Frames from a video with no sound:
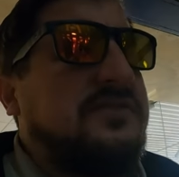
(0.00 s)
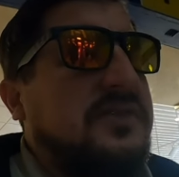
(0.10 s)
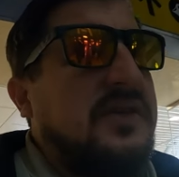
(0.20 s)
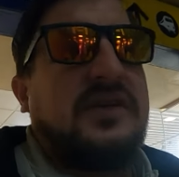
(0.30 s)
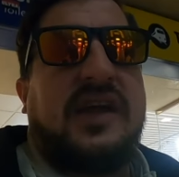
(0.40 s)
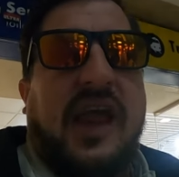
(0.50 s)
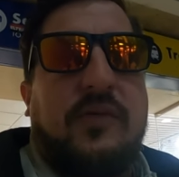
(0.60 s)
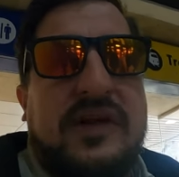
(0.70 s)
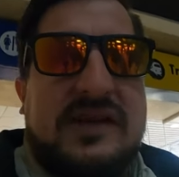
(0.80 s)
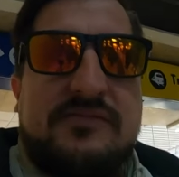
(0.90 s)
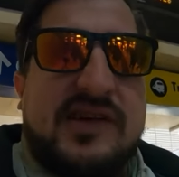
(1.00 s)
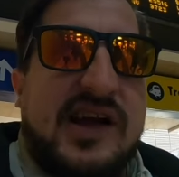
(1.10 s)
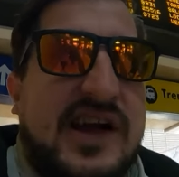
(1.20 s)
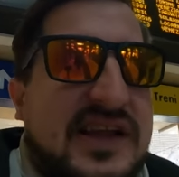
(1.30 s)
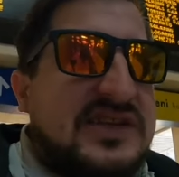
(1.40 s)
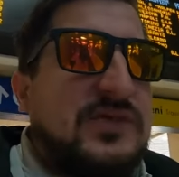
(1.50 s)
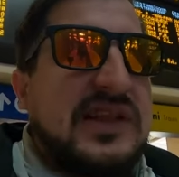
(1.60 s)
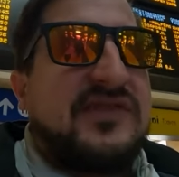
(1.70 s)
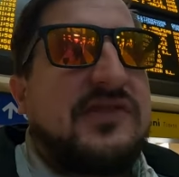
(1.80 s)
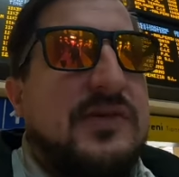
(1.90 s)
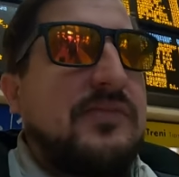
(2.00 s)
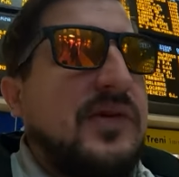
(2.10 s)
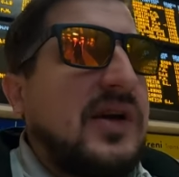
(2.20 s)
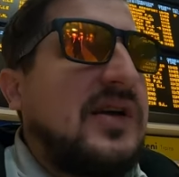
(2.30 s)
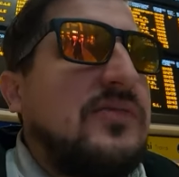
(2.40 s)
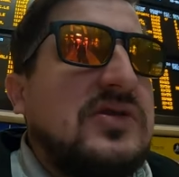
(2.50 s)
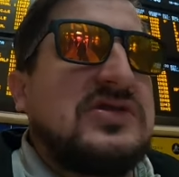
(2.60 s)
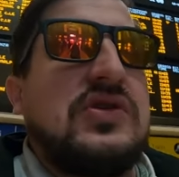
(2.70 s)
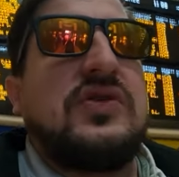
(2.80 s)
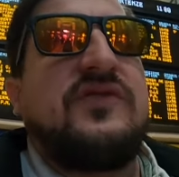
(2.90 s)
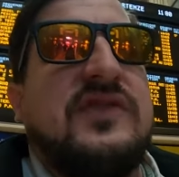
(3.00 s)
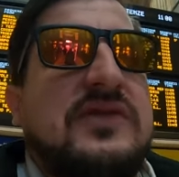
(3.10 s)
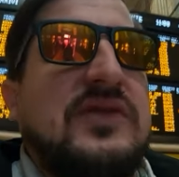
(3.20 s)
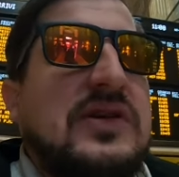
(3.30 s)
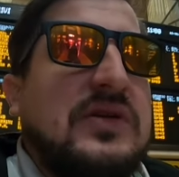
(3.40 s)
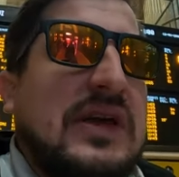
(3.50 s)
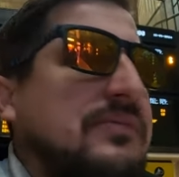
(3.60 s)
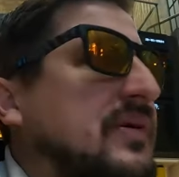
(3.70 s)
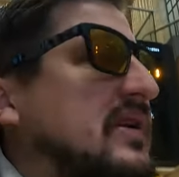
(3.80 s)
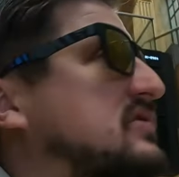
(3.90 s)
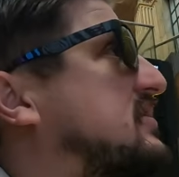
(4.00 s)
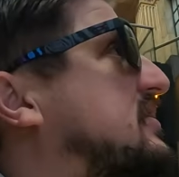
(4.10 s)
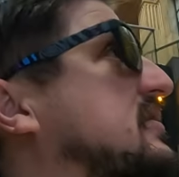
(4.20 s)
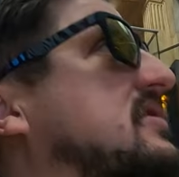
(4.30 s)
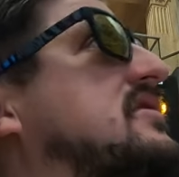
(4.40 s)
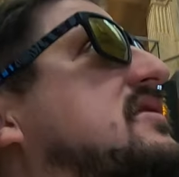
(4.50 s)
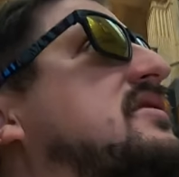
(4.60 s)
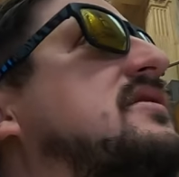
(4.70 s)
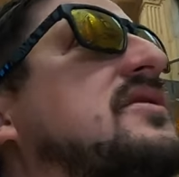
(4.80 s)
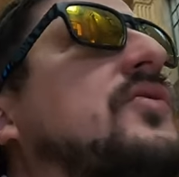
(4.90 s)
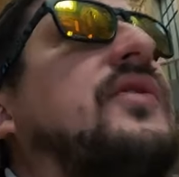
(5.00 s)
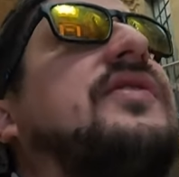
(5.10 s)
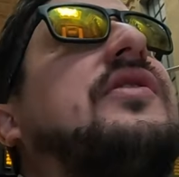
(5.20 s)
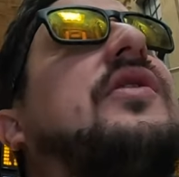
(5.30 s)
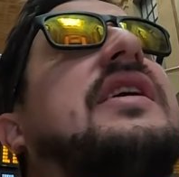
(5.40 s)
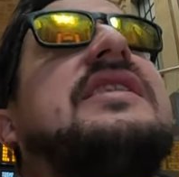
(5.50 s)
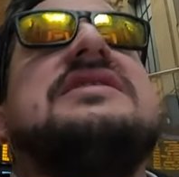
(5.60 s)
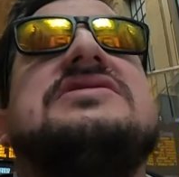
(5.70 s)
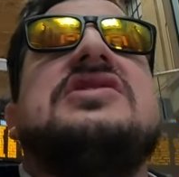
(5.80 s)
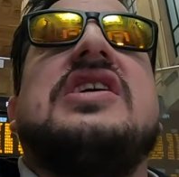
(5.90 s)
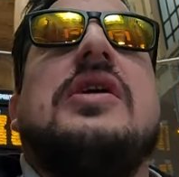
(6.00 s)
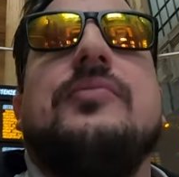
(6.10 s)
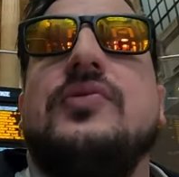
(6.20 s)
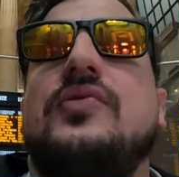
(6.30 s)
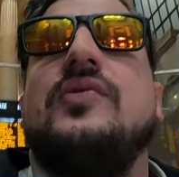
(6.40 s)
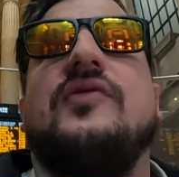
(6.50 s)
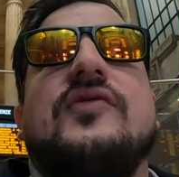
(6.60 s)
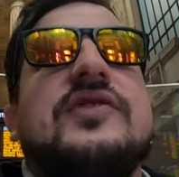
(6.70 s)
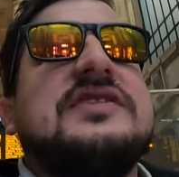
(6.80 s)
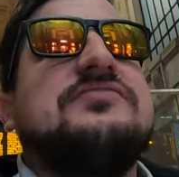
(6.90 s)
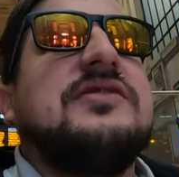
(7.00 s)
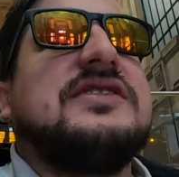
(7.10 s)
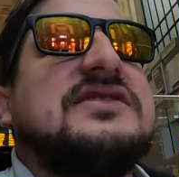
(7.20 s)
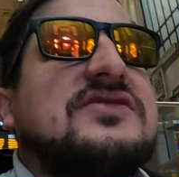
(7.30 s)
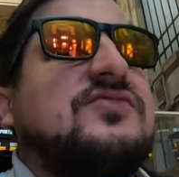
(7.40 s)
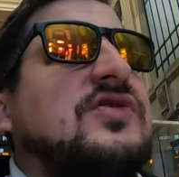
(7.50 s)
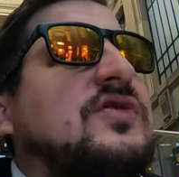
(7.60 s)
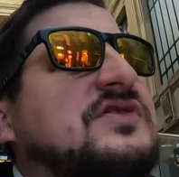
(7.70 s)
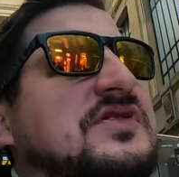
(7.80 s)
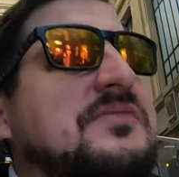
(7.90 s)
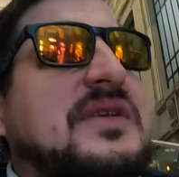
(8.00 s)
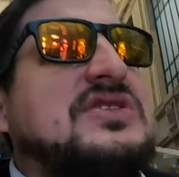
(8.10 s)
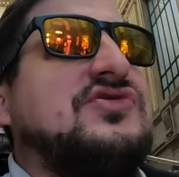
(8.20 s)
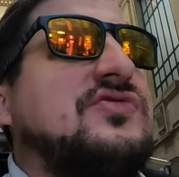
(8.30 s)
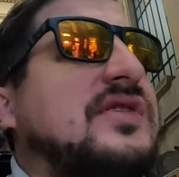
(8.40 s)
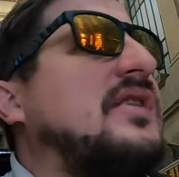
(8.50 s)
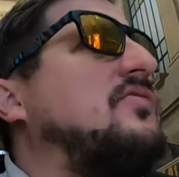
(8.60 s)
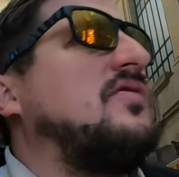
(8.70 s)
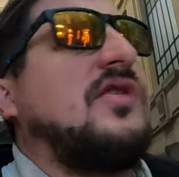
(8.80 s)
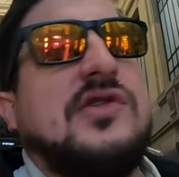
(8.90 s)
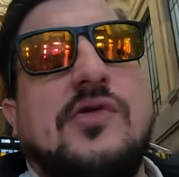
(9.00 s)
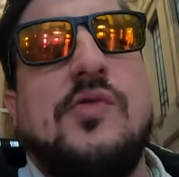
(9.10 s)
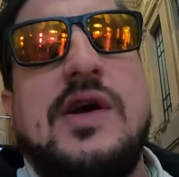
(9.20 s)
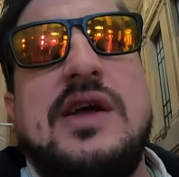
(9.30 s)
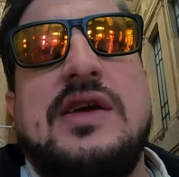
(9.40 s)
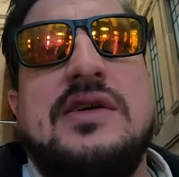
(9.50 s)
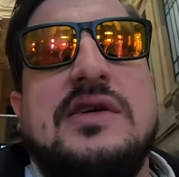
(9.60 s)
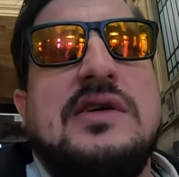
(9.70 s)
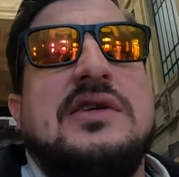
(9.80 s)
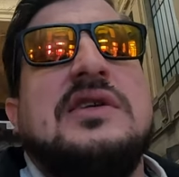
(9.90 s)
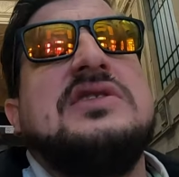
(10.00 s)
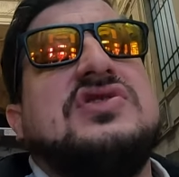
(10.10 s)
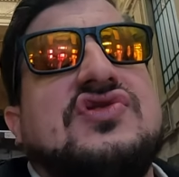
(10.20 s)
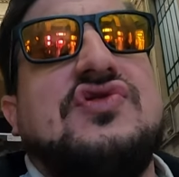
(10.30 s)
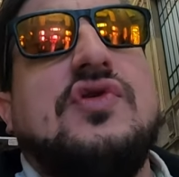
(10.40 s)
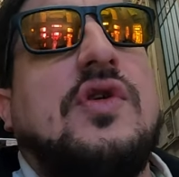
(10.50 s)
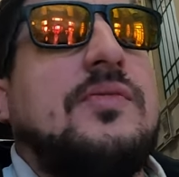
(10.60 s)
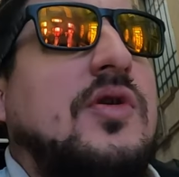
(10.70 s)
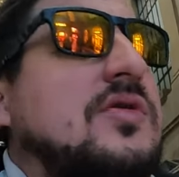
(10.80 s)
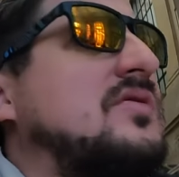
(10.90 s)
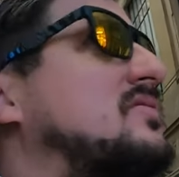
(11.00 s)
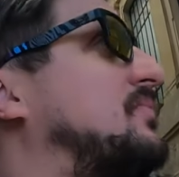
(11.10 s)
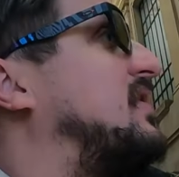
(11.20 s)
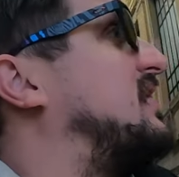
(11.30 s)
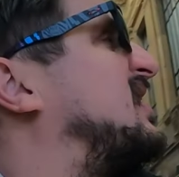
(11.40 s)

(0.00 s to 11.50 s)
them. And we didn't bring IDs, we left them in Bergamo, so hopefully we don't get pinched here with no IDs. Look how beautiful this place is. We're going to the metro now. We're on our way to Duomo. But